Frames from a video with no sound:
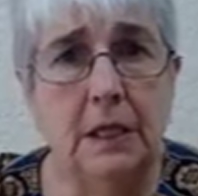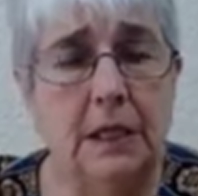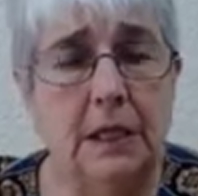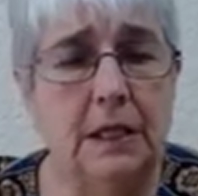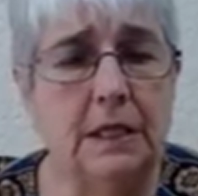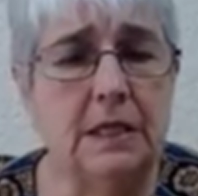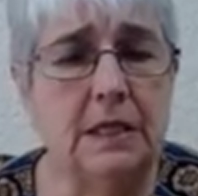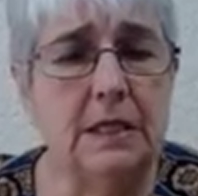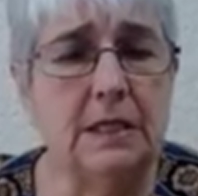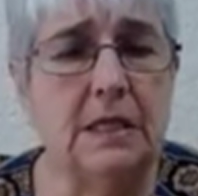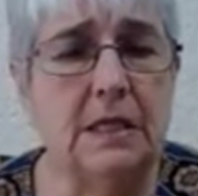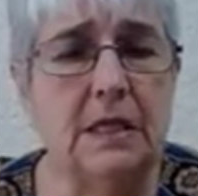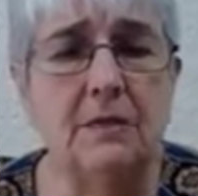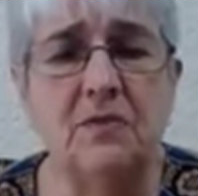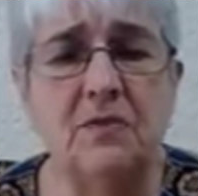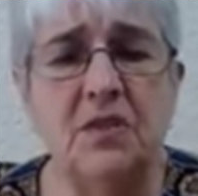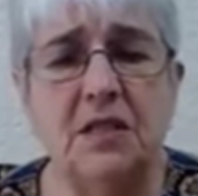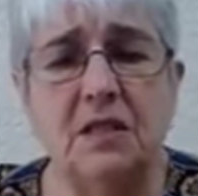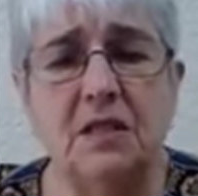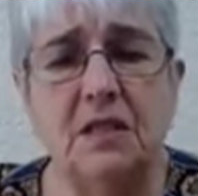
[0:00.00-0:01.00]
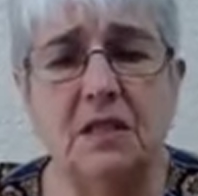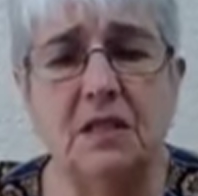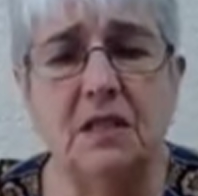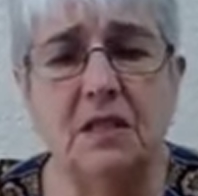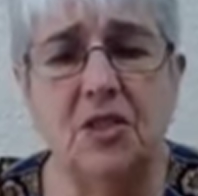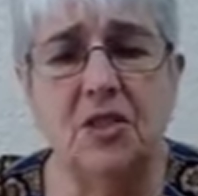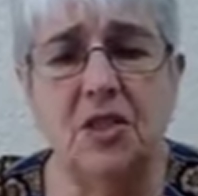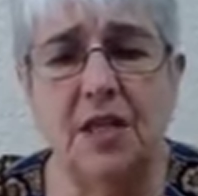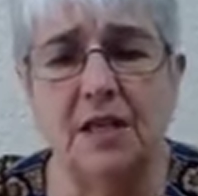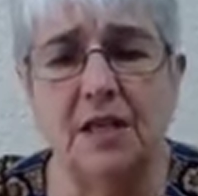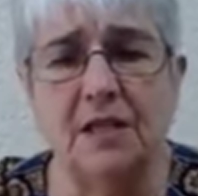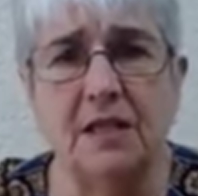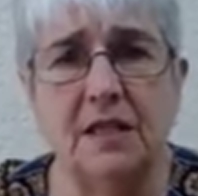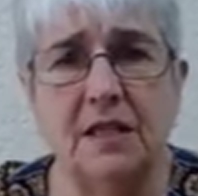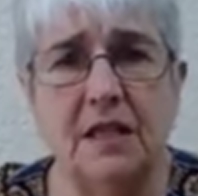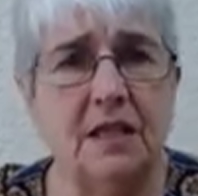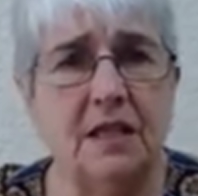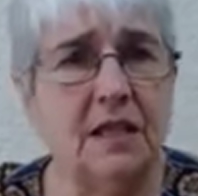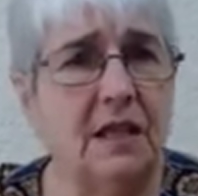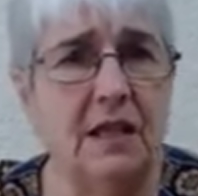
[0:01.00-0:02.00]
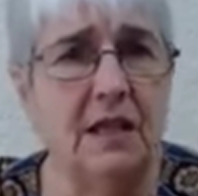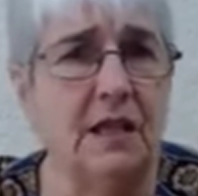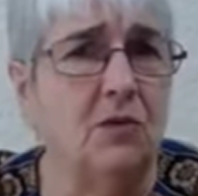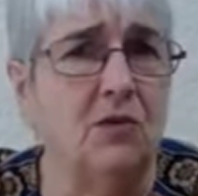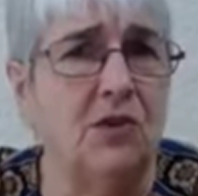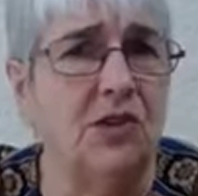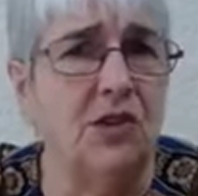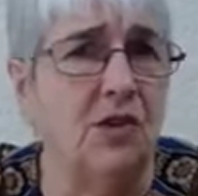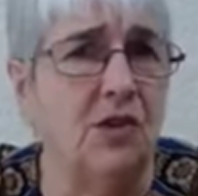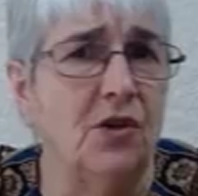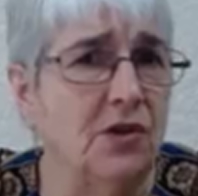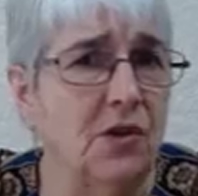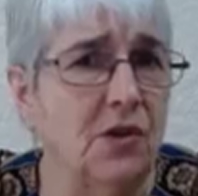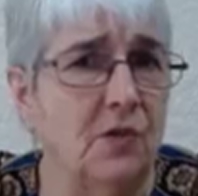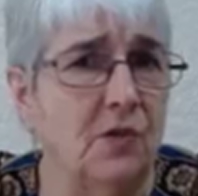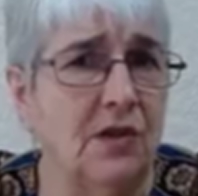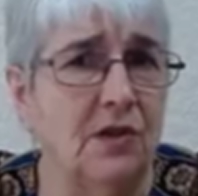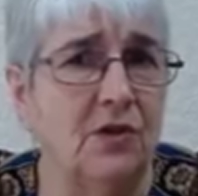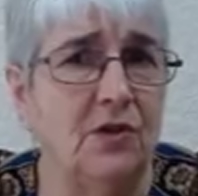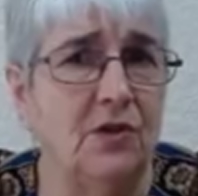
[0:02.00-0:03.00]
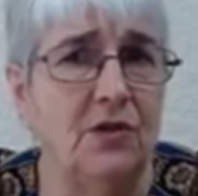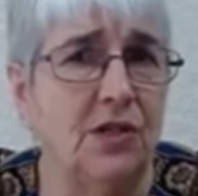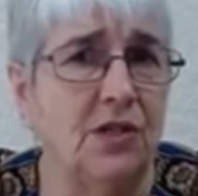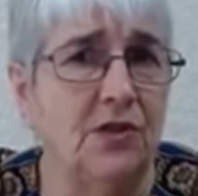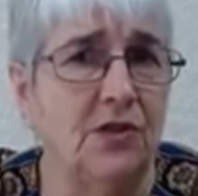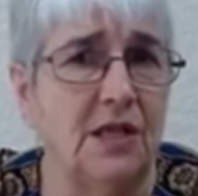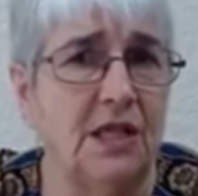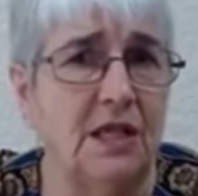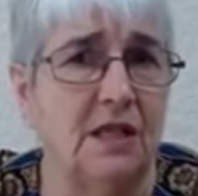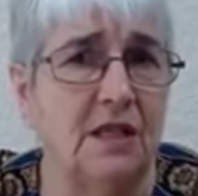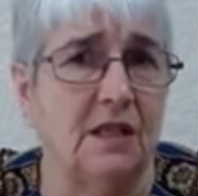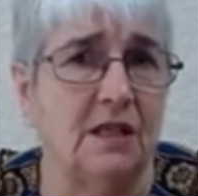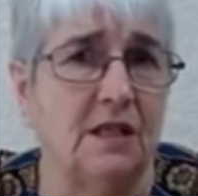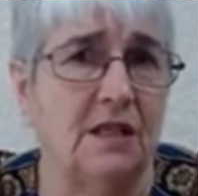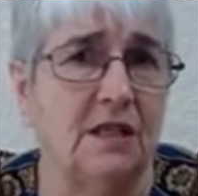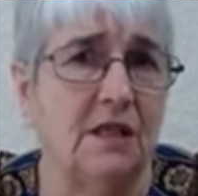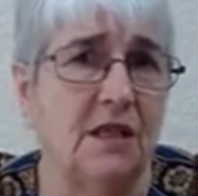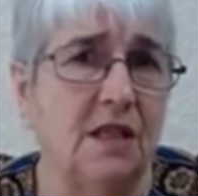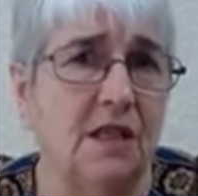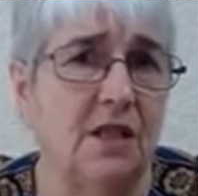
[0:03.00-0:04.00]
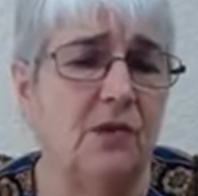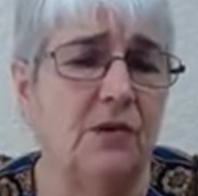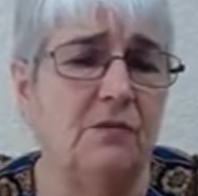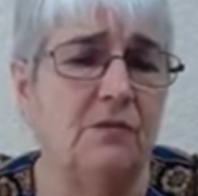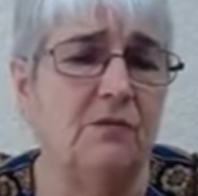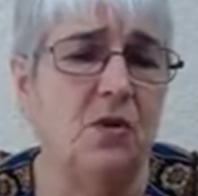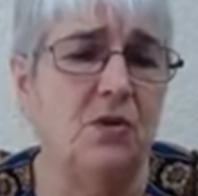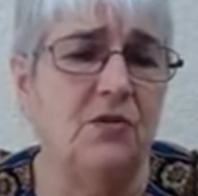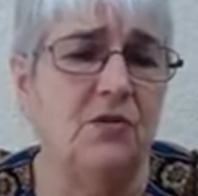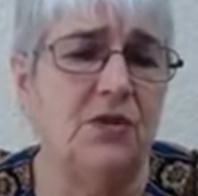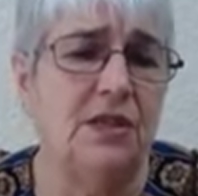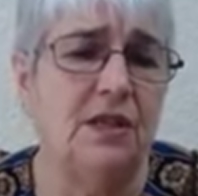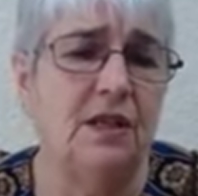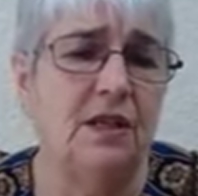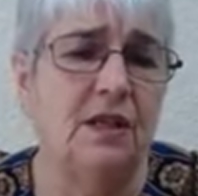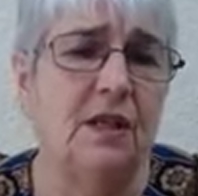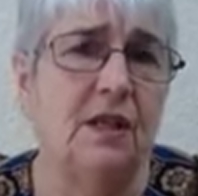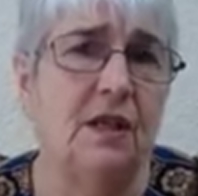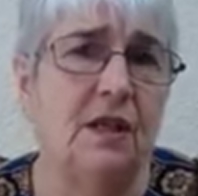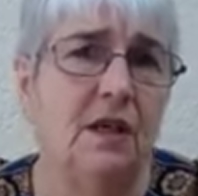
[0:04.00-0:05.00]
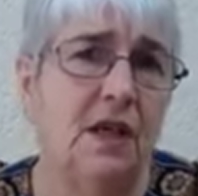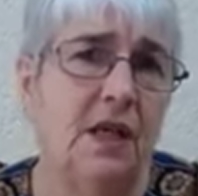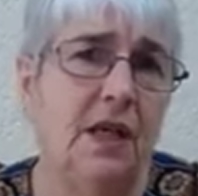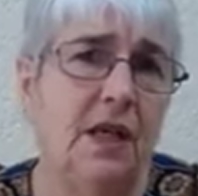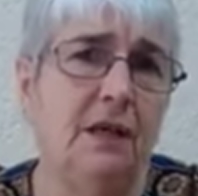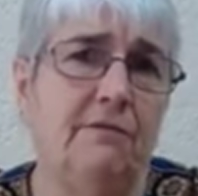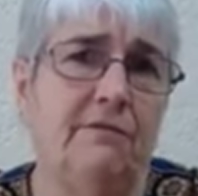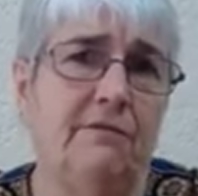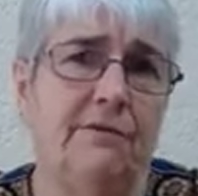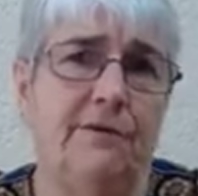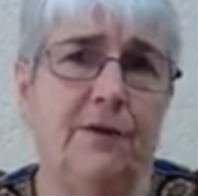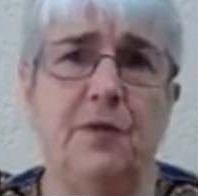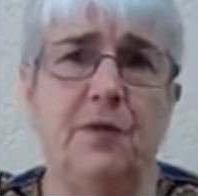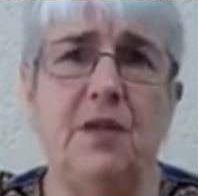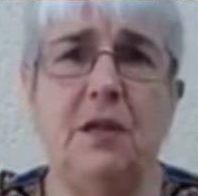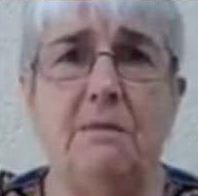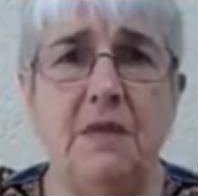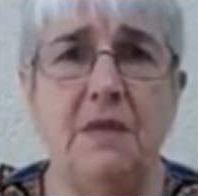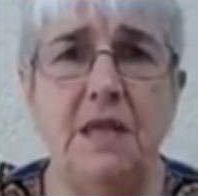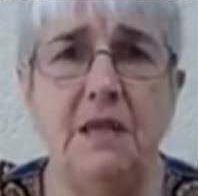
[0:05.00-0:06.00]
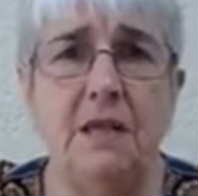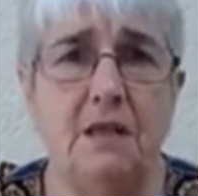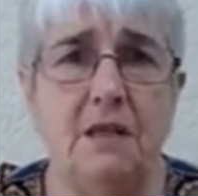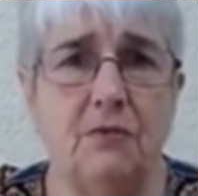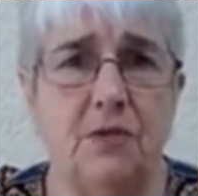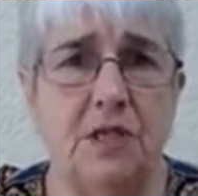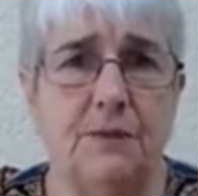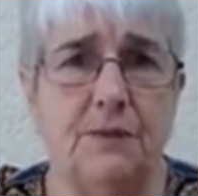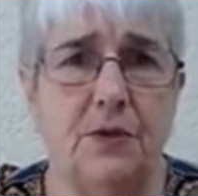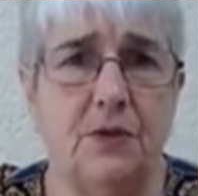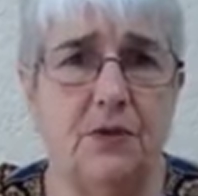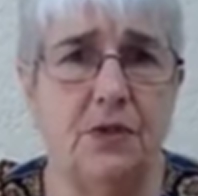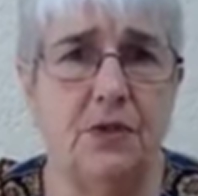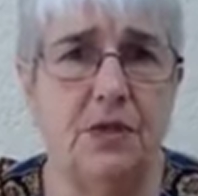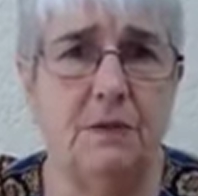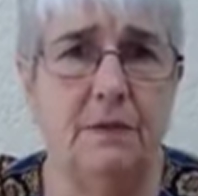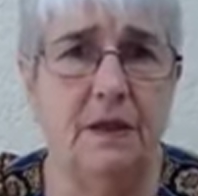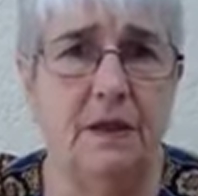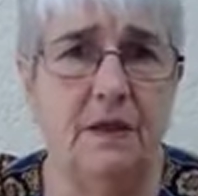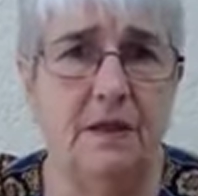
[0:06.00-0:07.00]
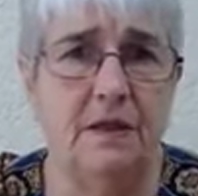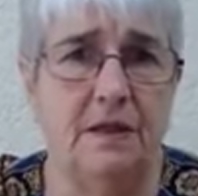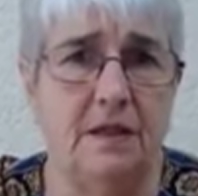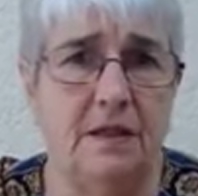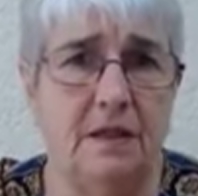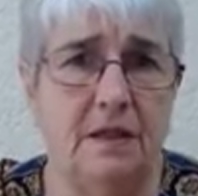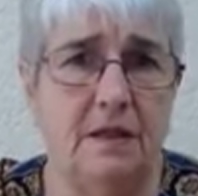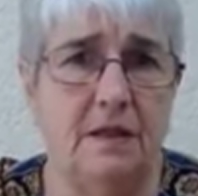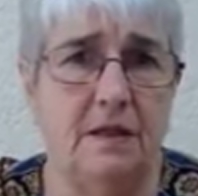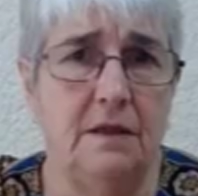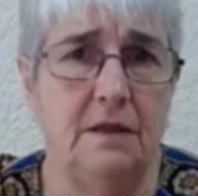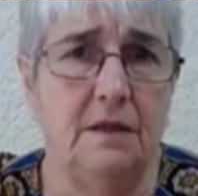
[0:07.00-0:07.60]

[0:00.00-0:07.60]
It seems to suggest that the king was not the one who decreed it. It removes him from the immediate responsibility.